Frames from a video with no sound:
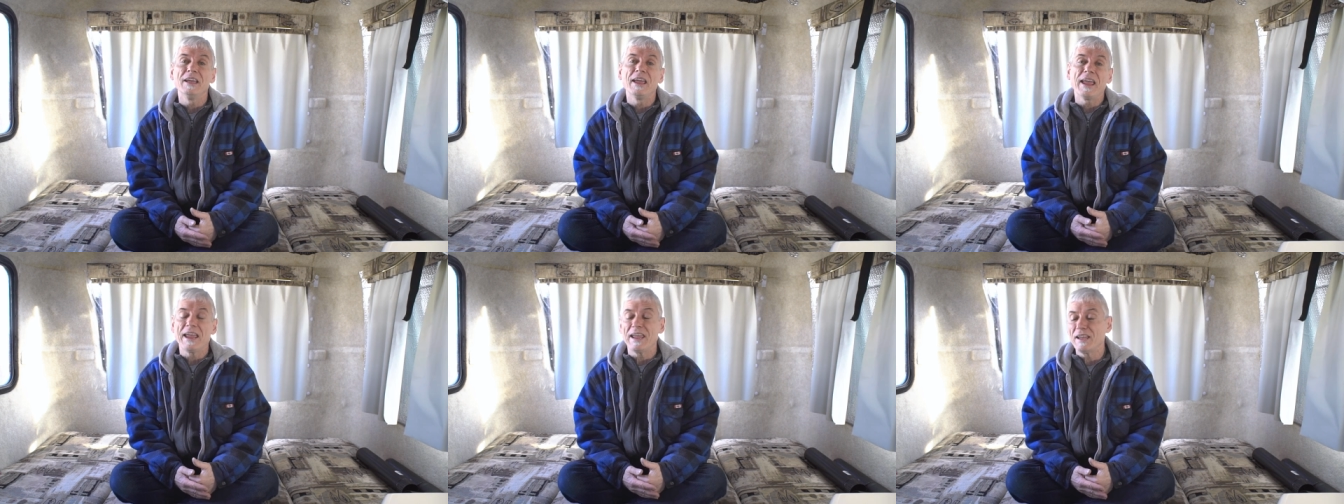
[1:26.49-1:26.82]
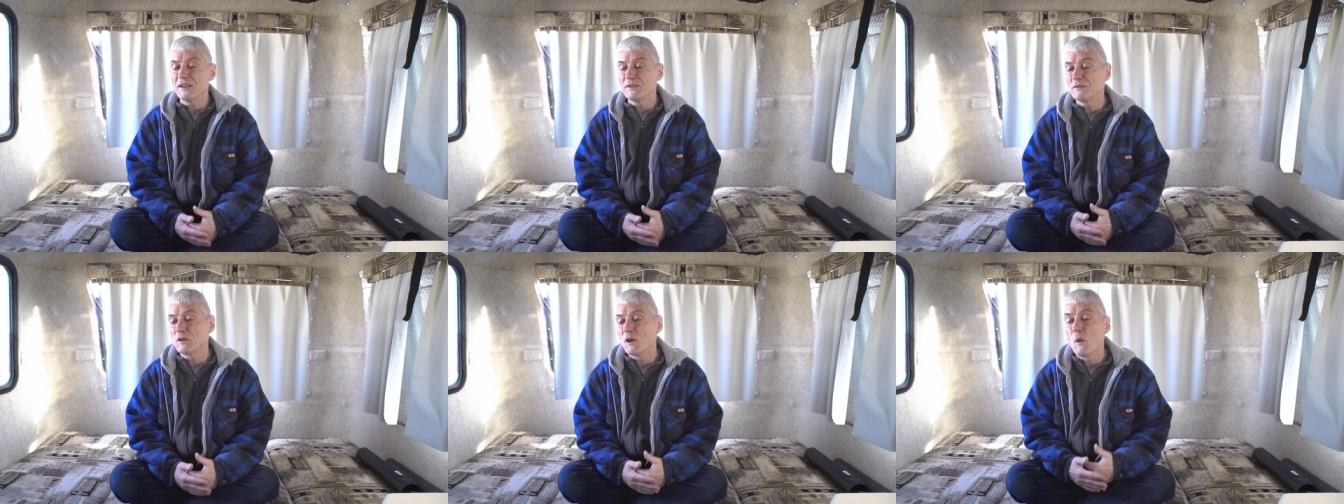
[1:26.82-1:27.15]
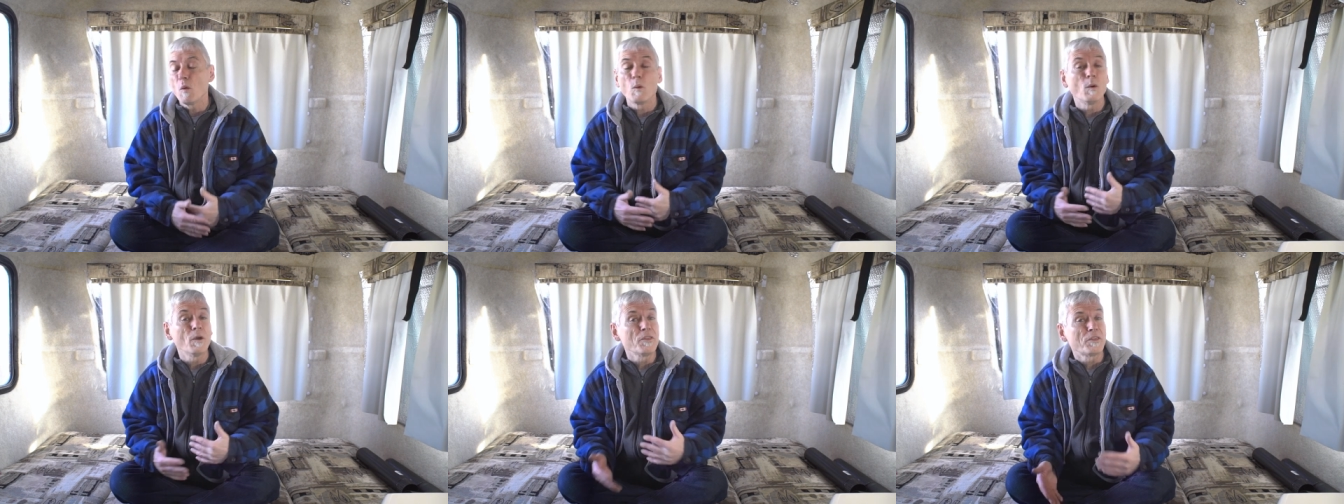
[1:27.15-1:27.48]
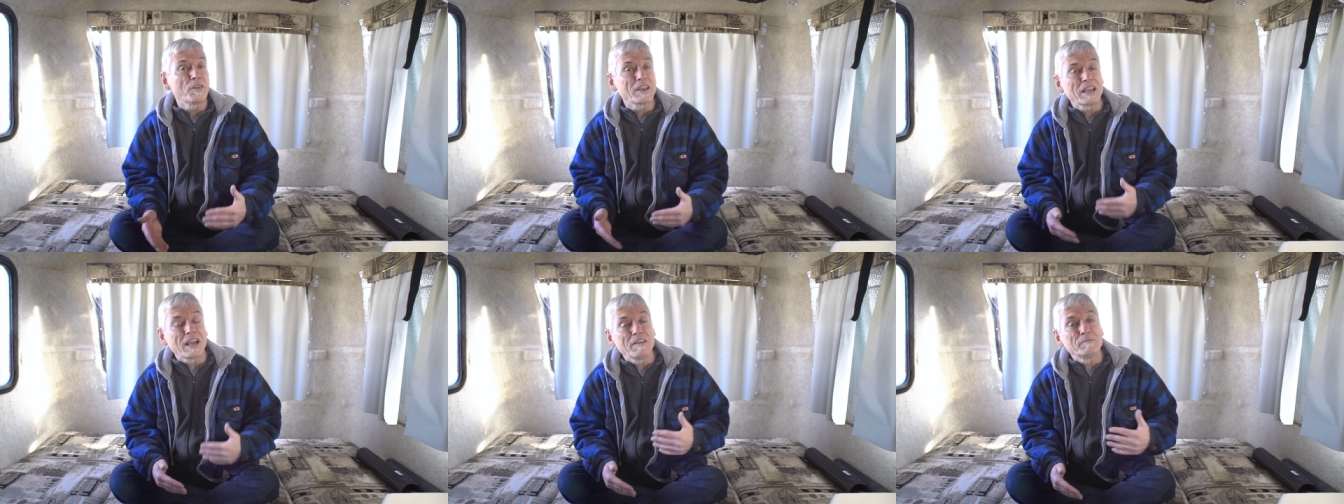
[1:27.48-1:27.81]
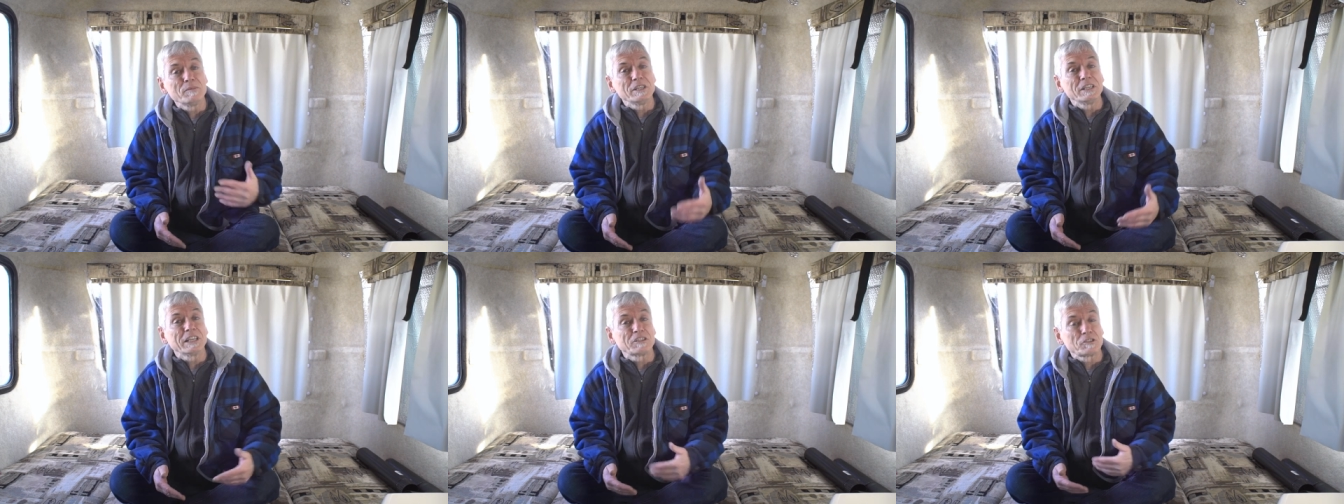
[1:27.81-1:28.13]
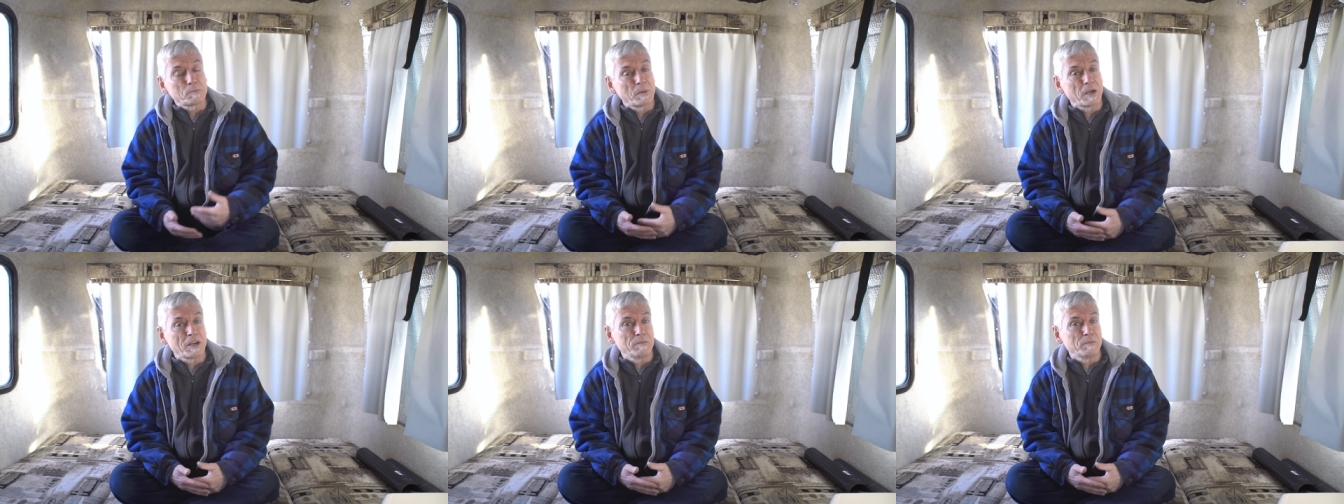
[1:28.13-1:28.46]
And one thing I've been
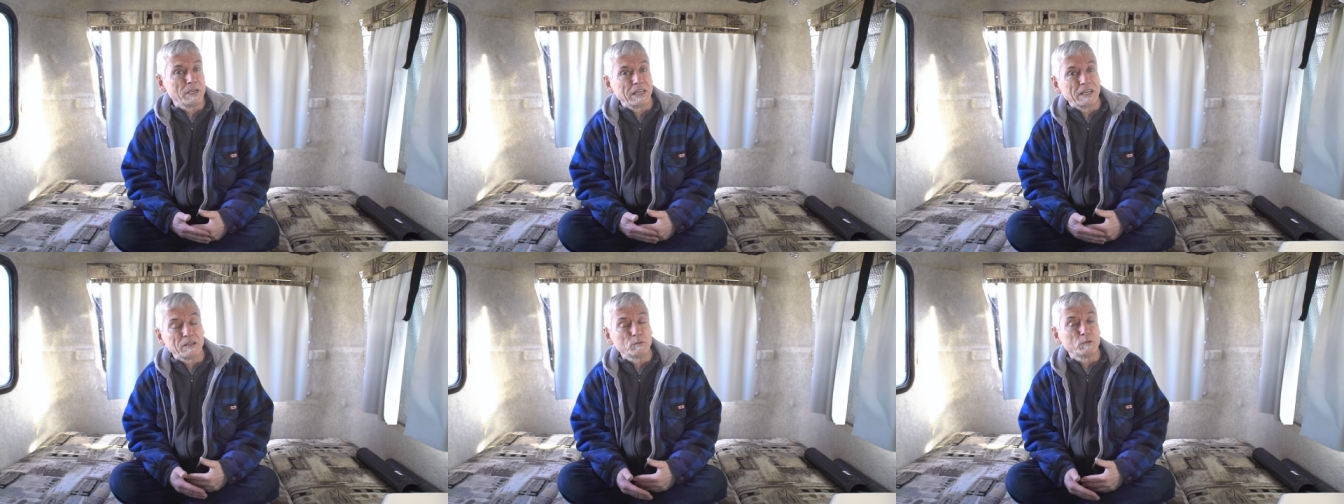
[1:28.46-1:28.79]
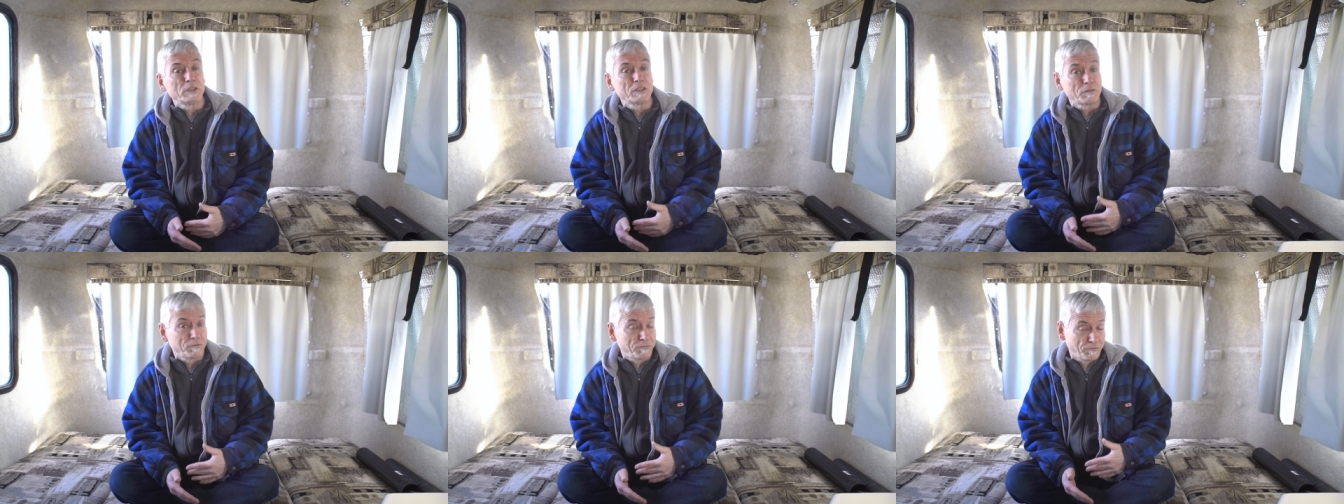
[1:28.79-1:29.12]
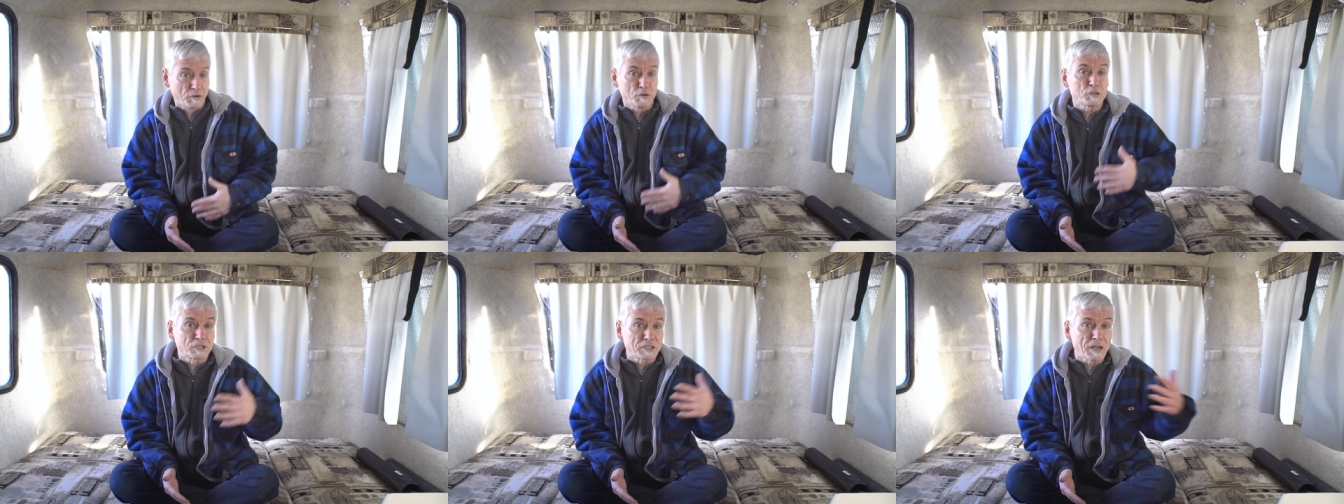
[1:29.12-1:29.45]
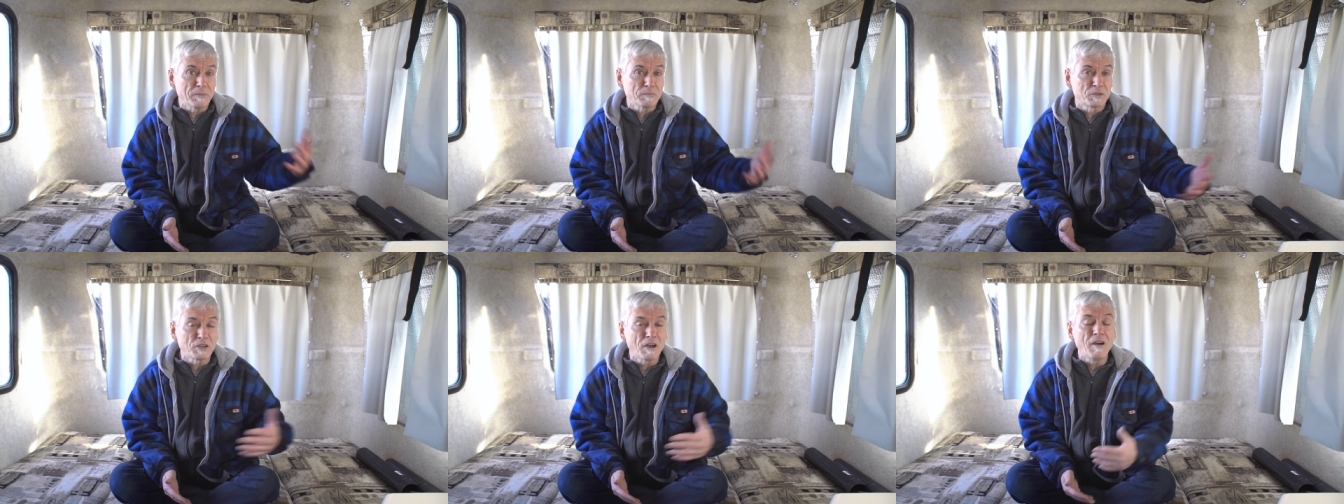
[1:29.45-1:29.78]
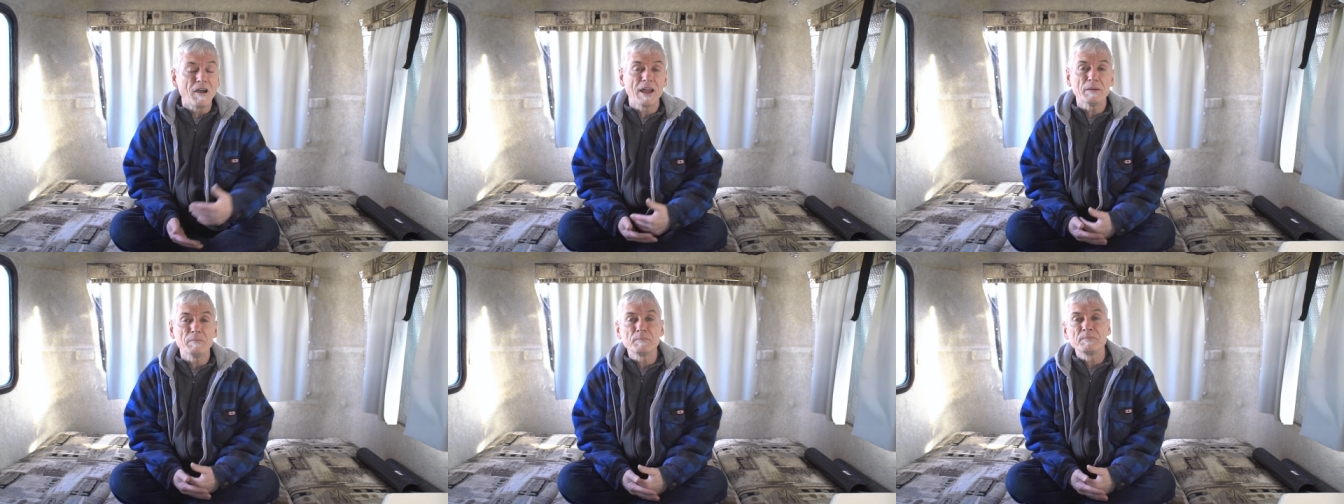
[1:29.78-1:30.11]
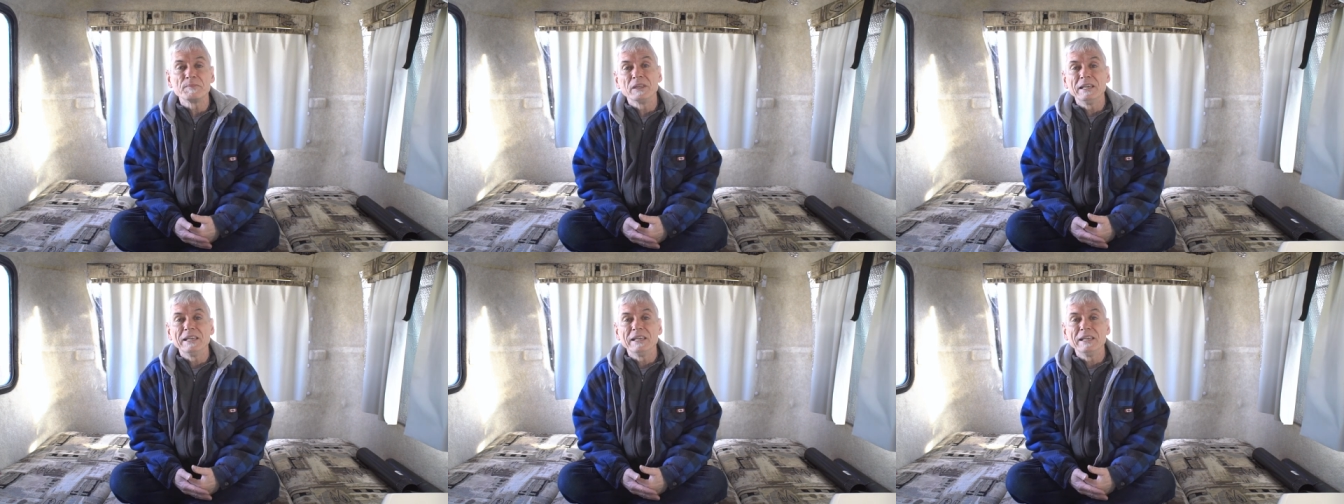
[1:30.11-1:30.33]
experimenting with for some time